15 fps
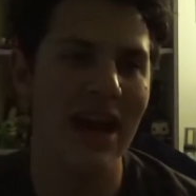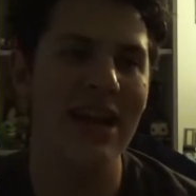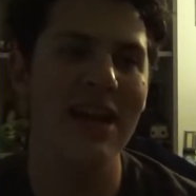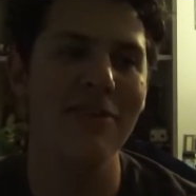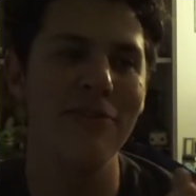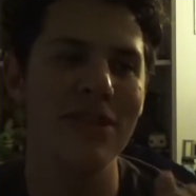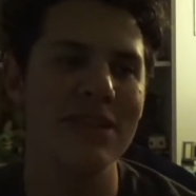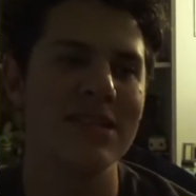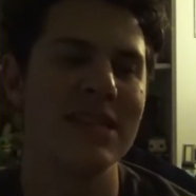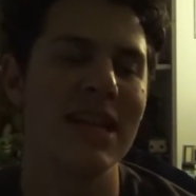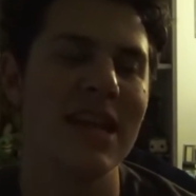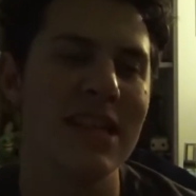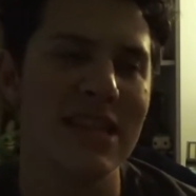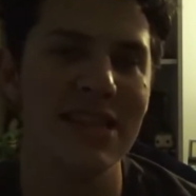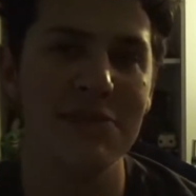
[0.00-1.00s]
I'd even
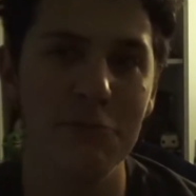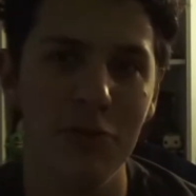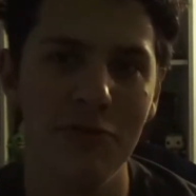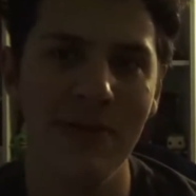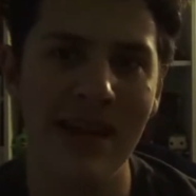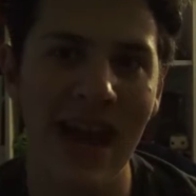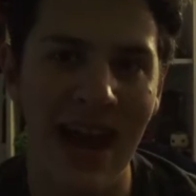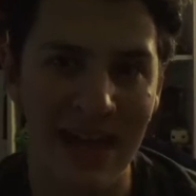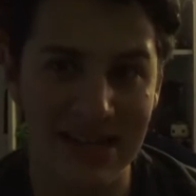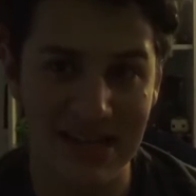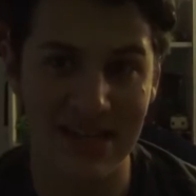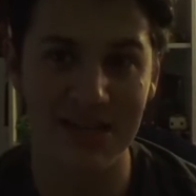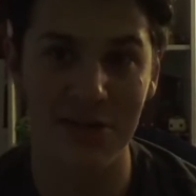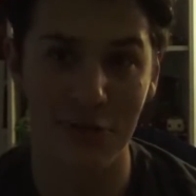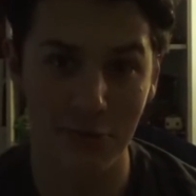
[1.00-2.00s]
say this movie acts
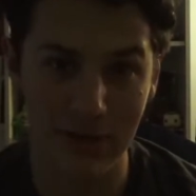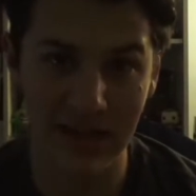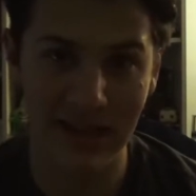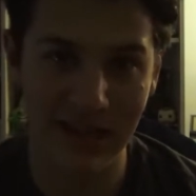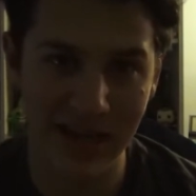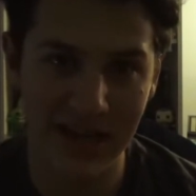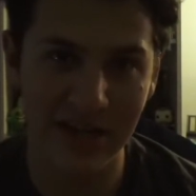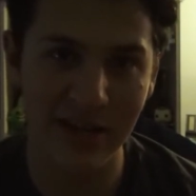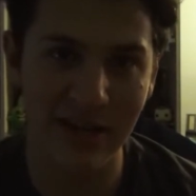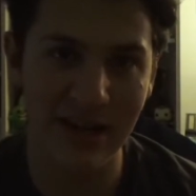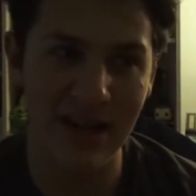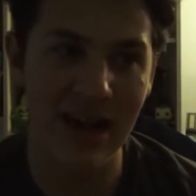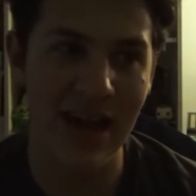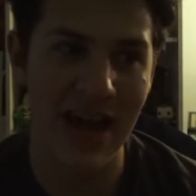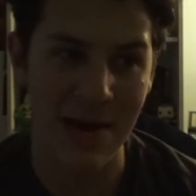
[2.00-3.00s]
as a really
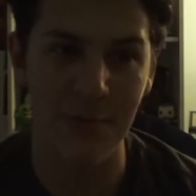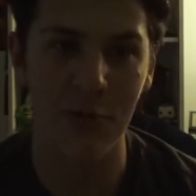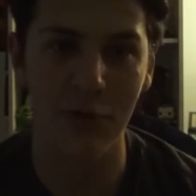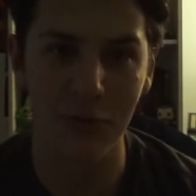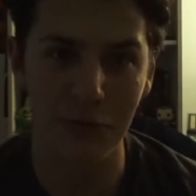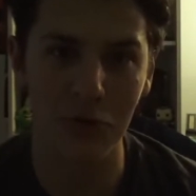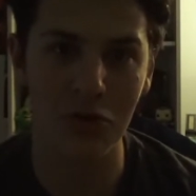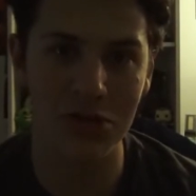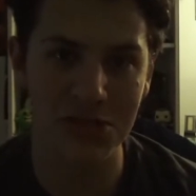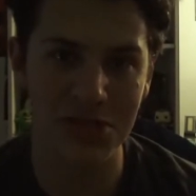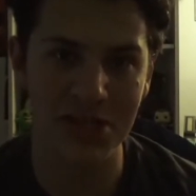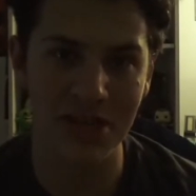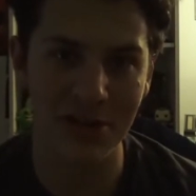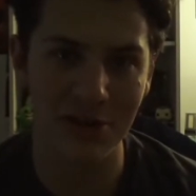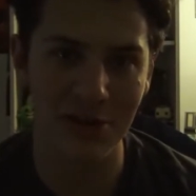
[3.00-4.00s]
good April Fool's
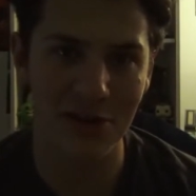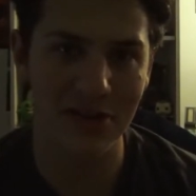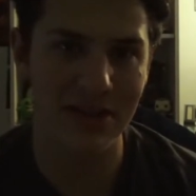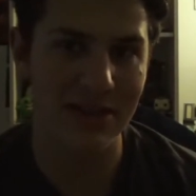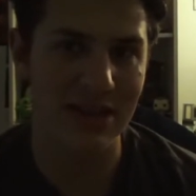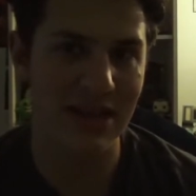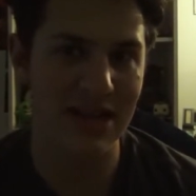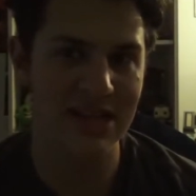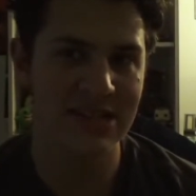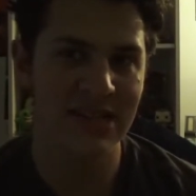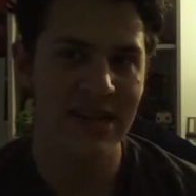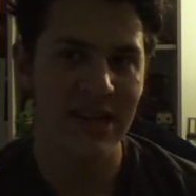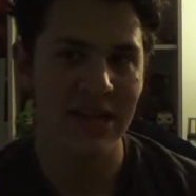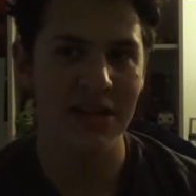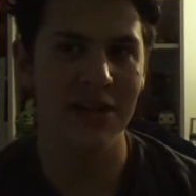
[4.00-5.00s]
joke, because
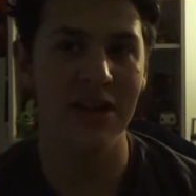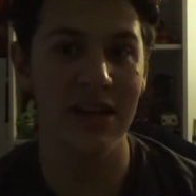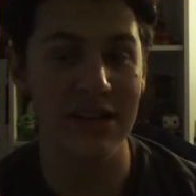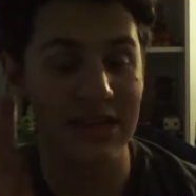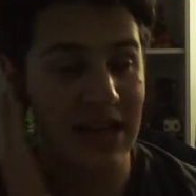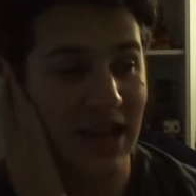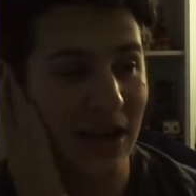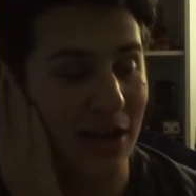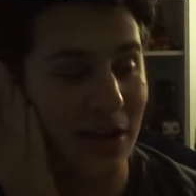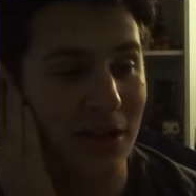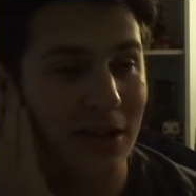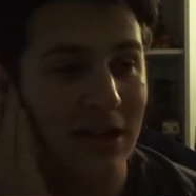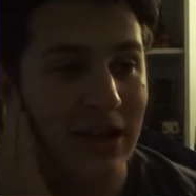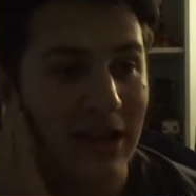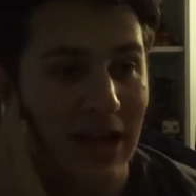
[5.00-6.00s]
you could
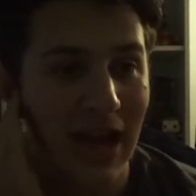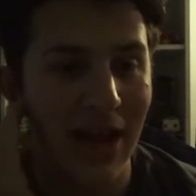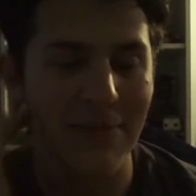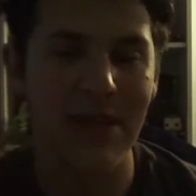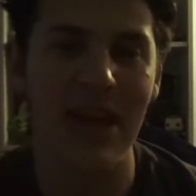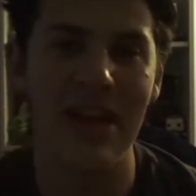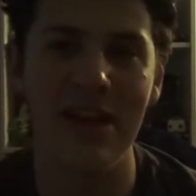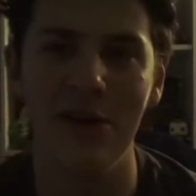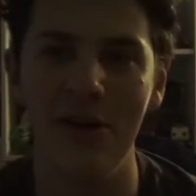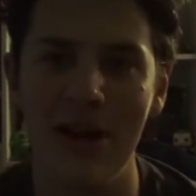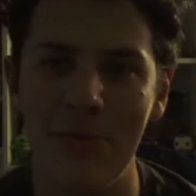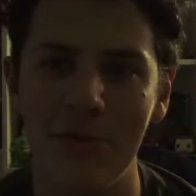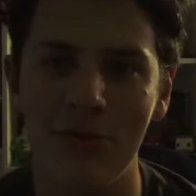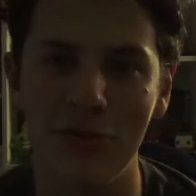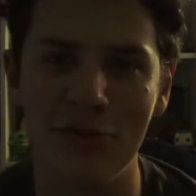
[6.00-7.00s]
tell, I mean, I know
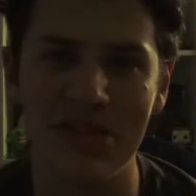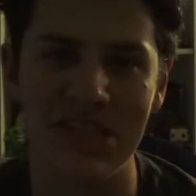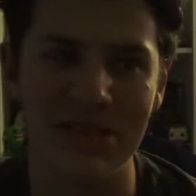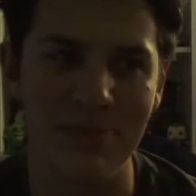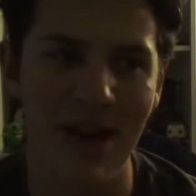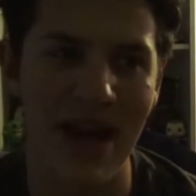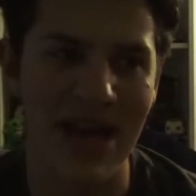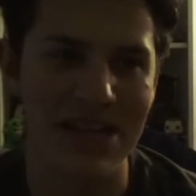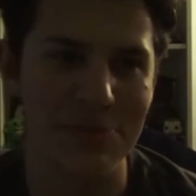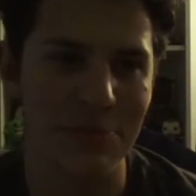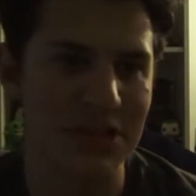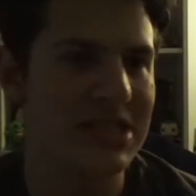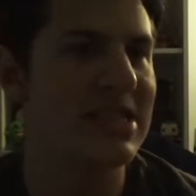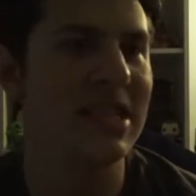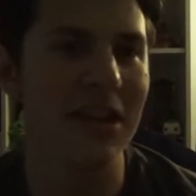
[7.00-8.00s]
April Fool's is past,
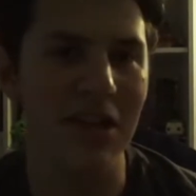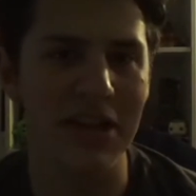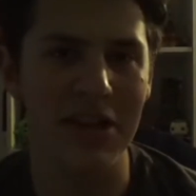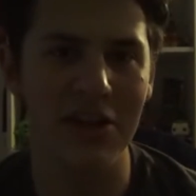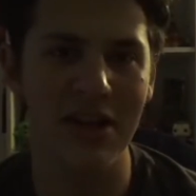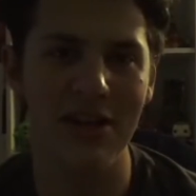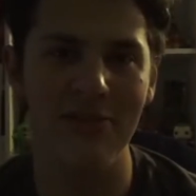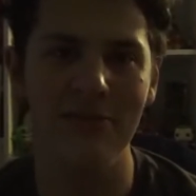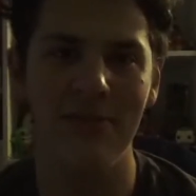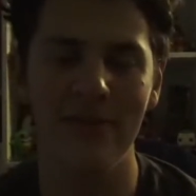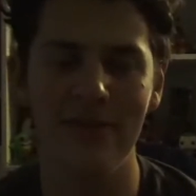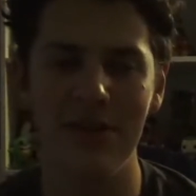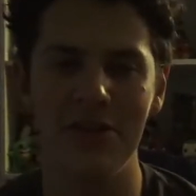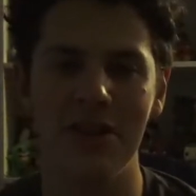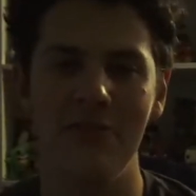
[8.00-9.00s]
but still, you
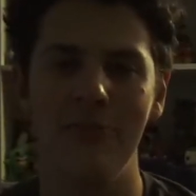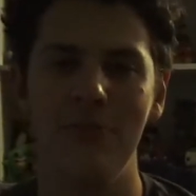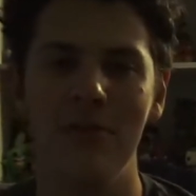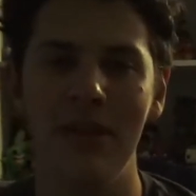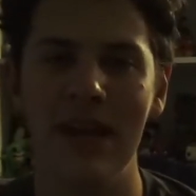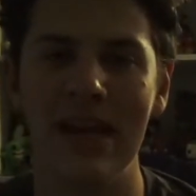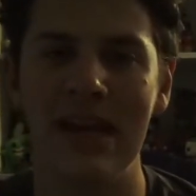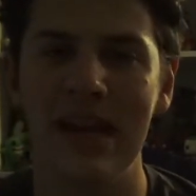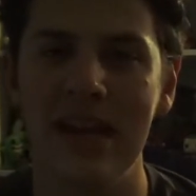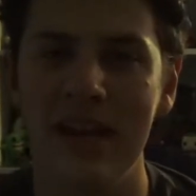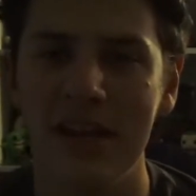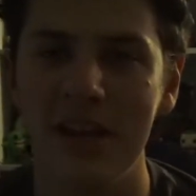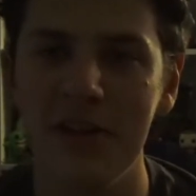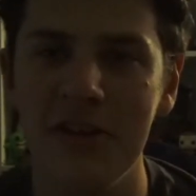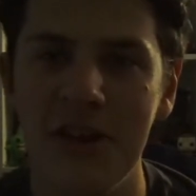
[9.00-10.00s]
could like
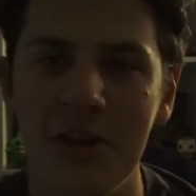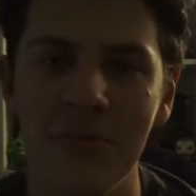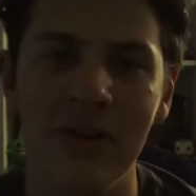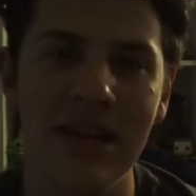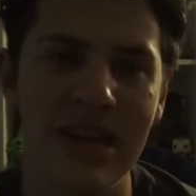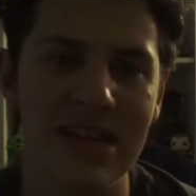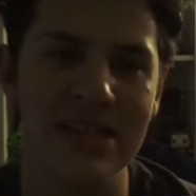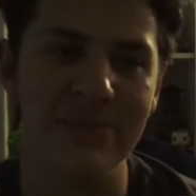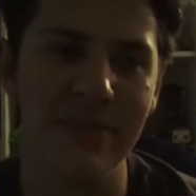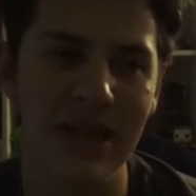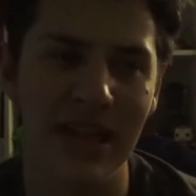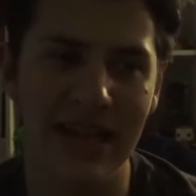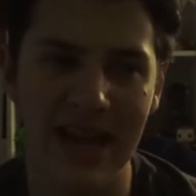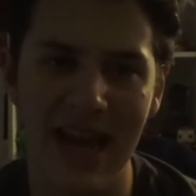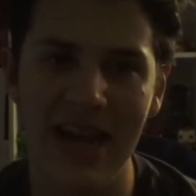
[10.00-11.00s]
go to your buddies and be
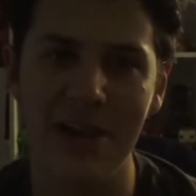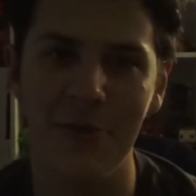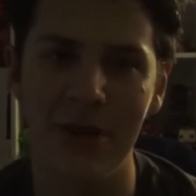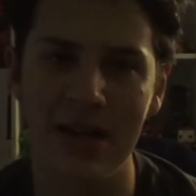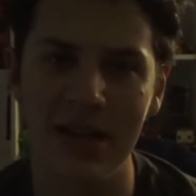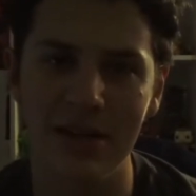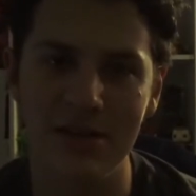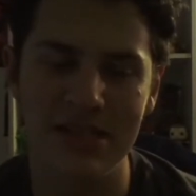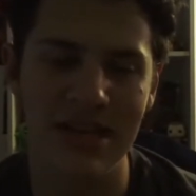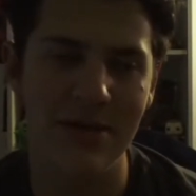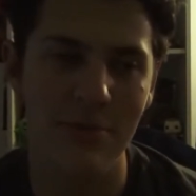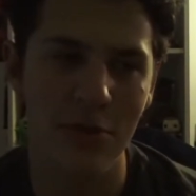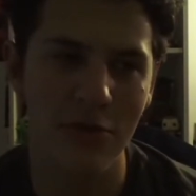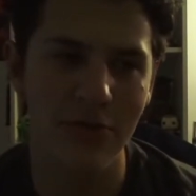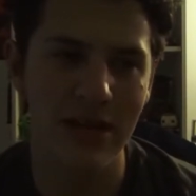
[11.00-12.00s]
like, hey, you want to go see a
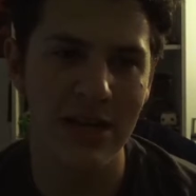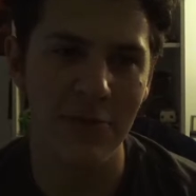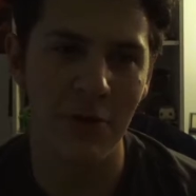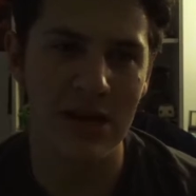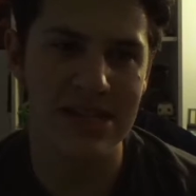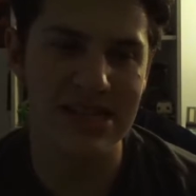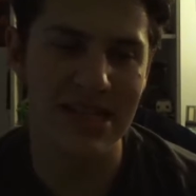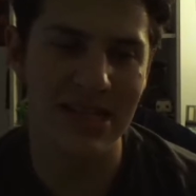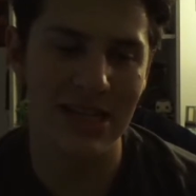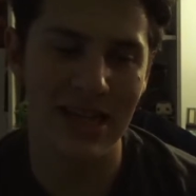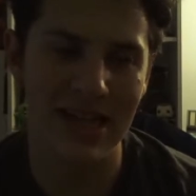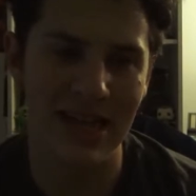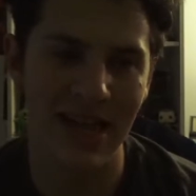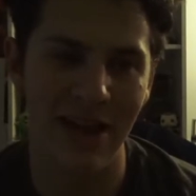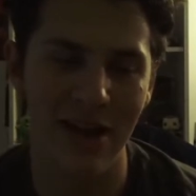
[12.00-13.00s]
movie? You want to see,
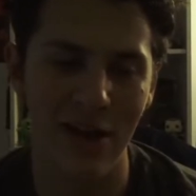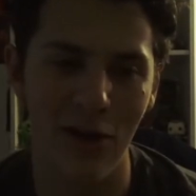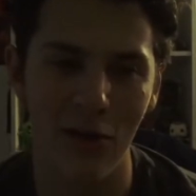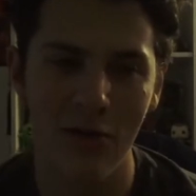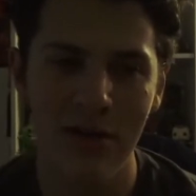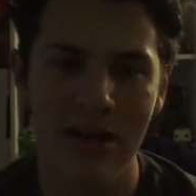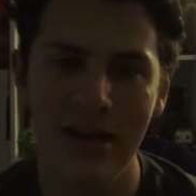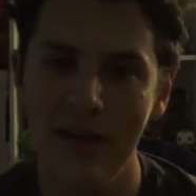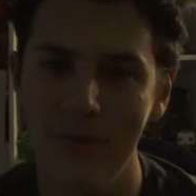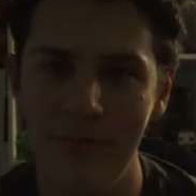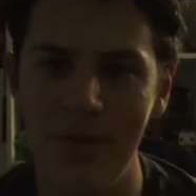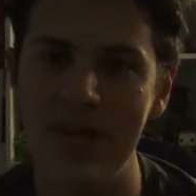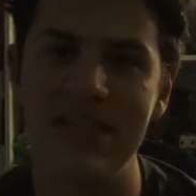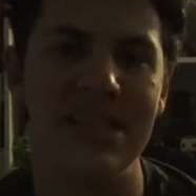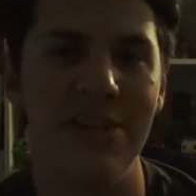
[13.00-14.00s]
like, I don't know,
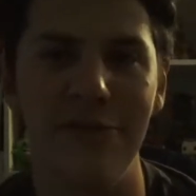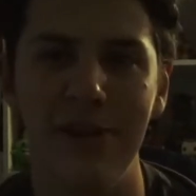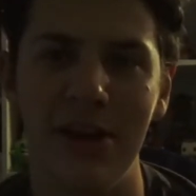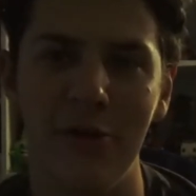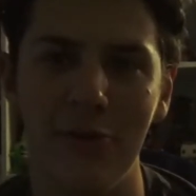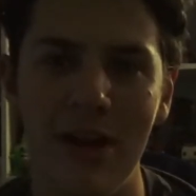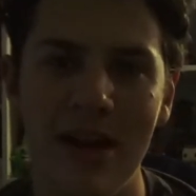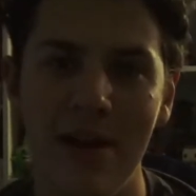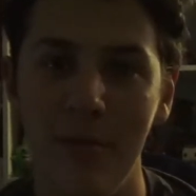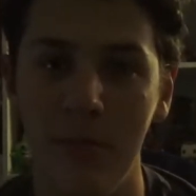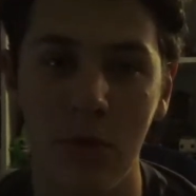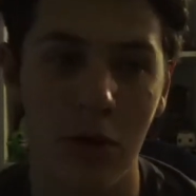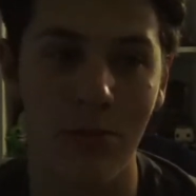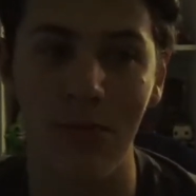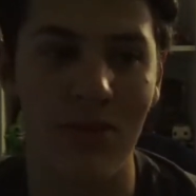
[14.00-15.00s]
Pacific
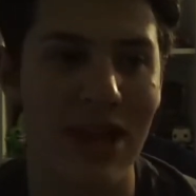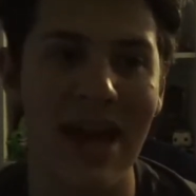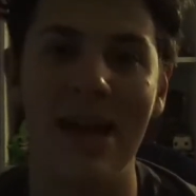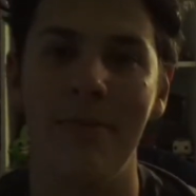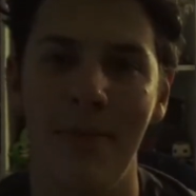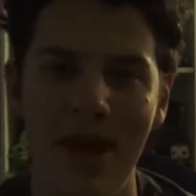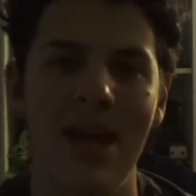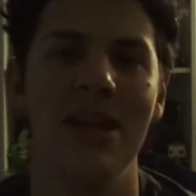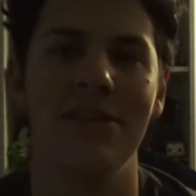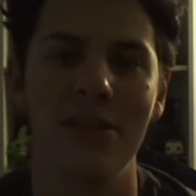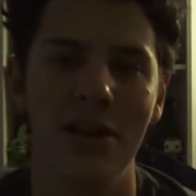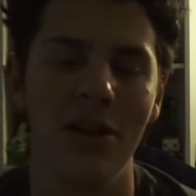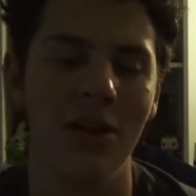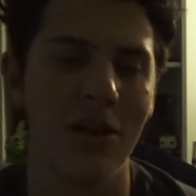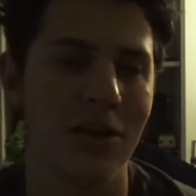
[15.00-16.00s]
Rim or Black
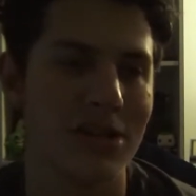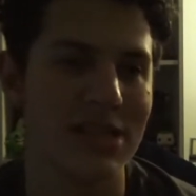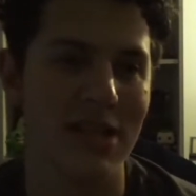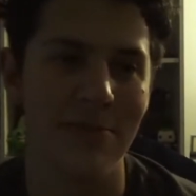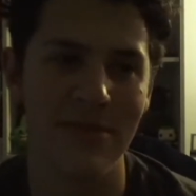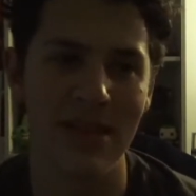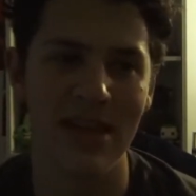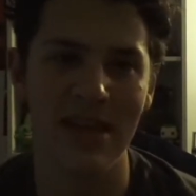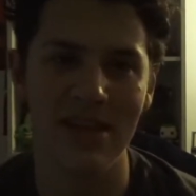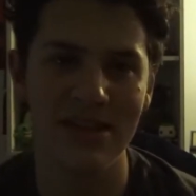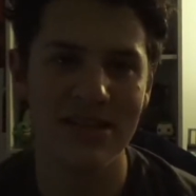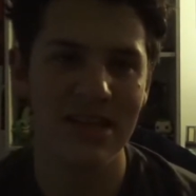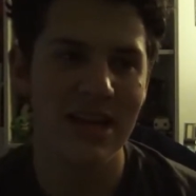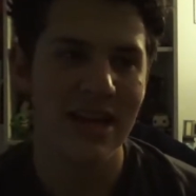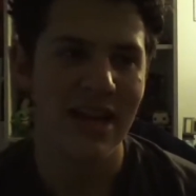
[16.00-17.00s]
Panther or something
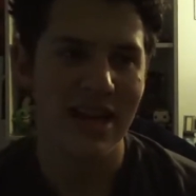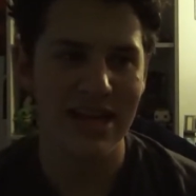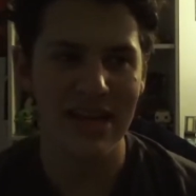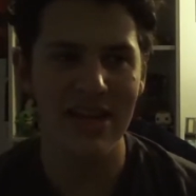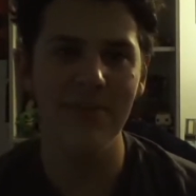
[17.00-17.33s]
else? And they